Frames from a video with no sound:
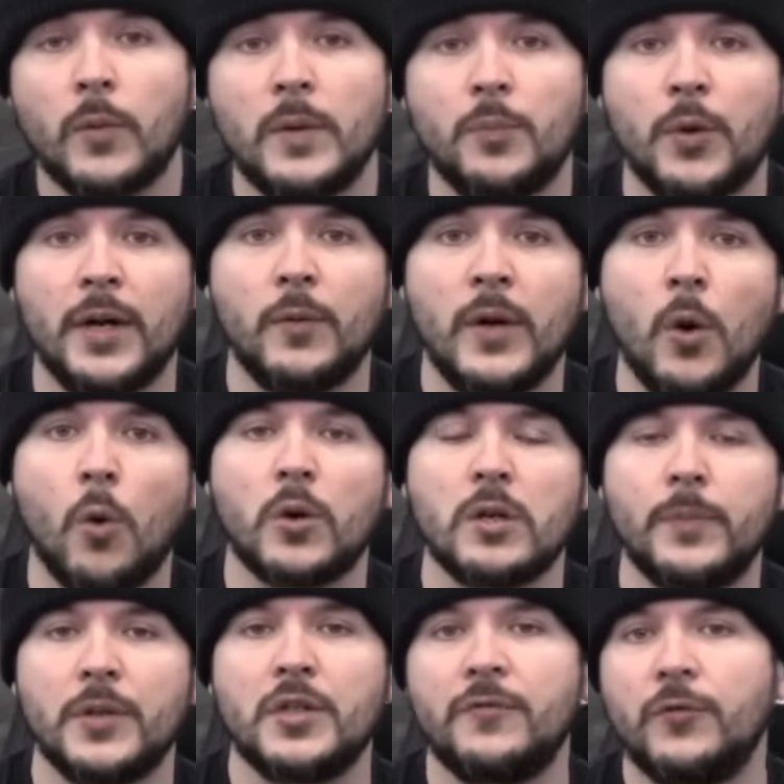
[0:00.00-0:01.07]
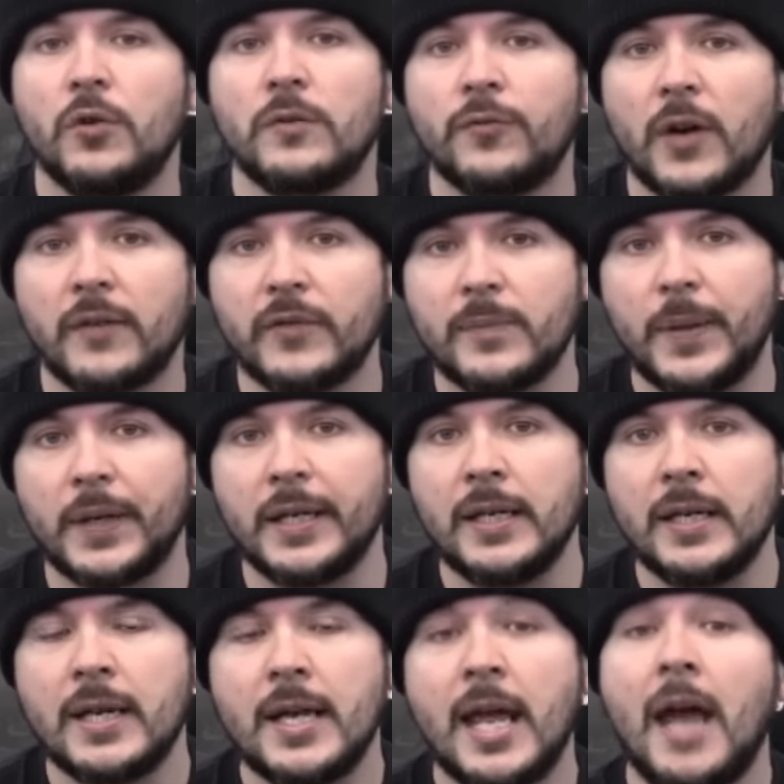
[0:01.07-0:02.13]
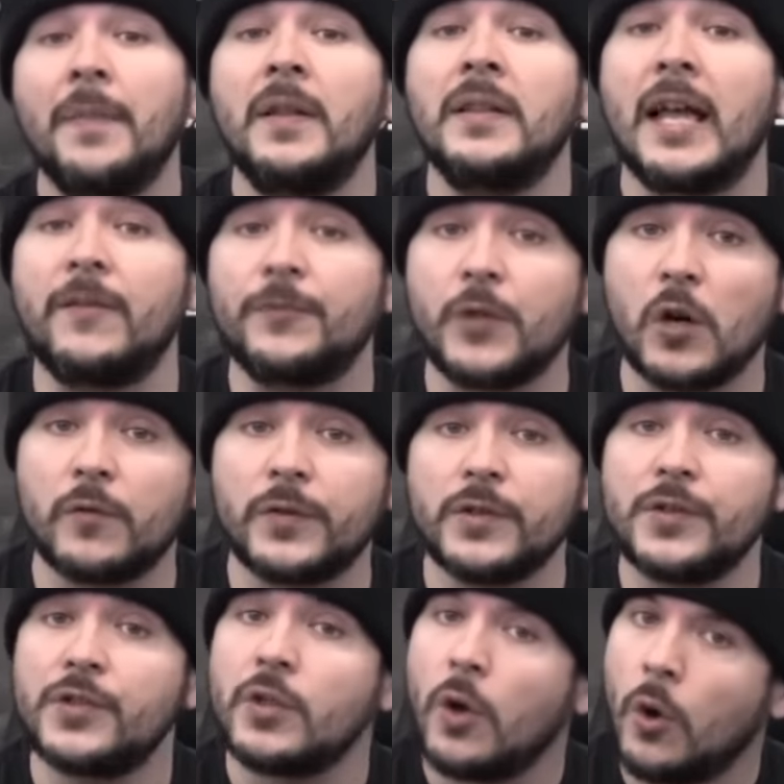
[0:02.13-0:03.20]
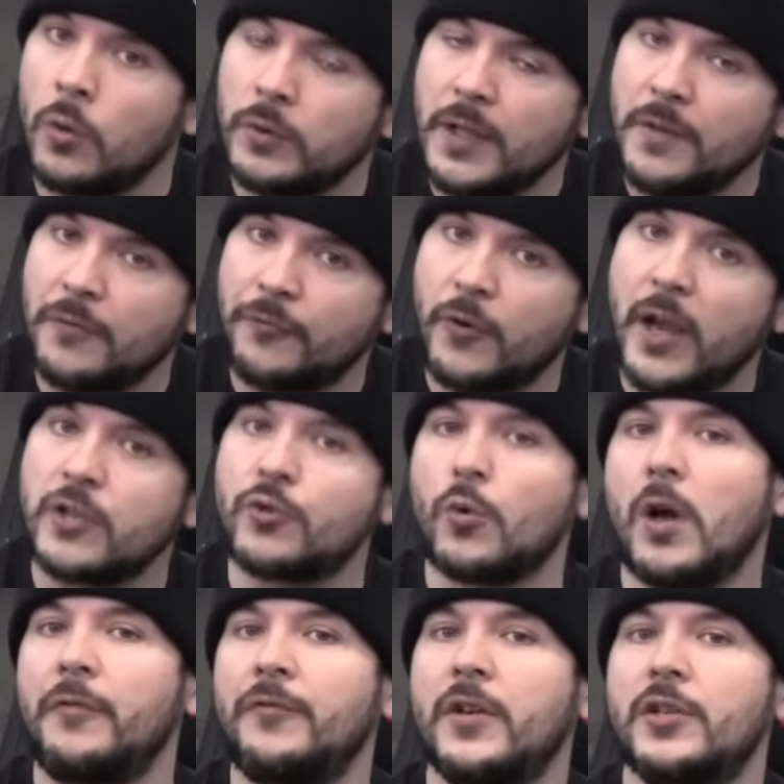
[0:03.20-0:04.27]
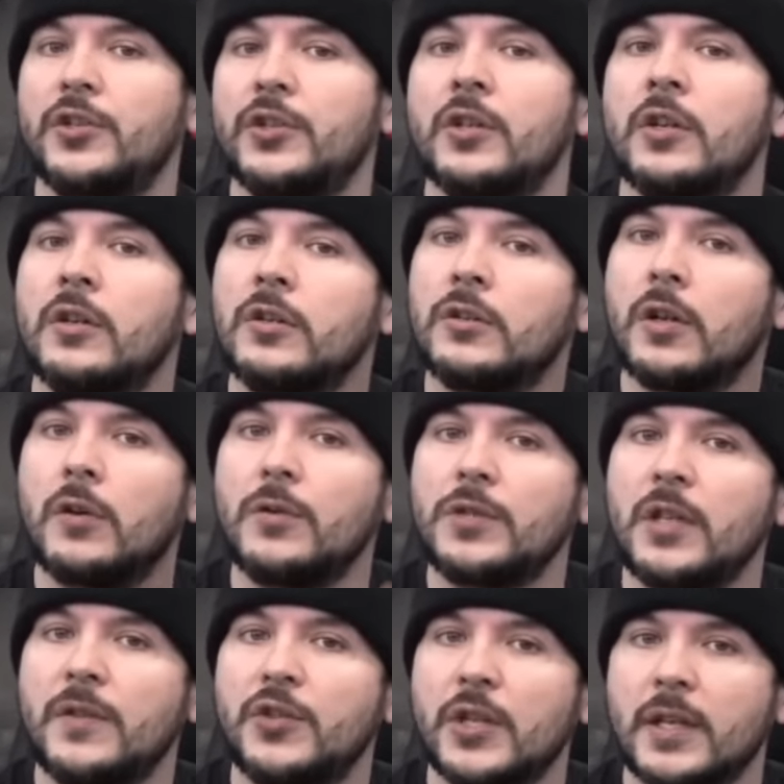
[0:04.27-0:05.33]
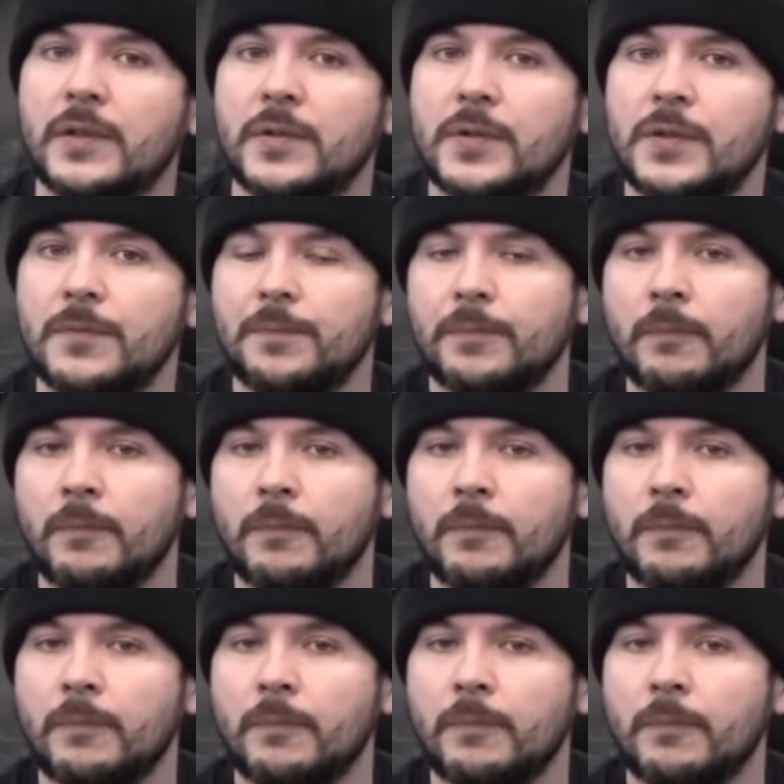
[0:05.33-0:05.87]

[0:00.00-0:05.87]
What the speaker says: Where we order a bunch of food for everybody. Okay. And the leftovers, only the fresh raw fish, goes to the chickens.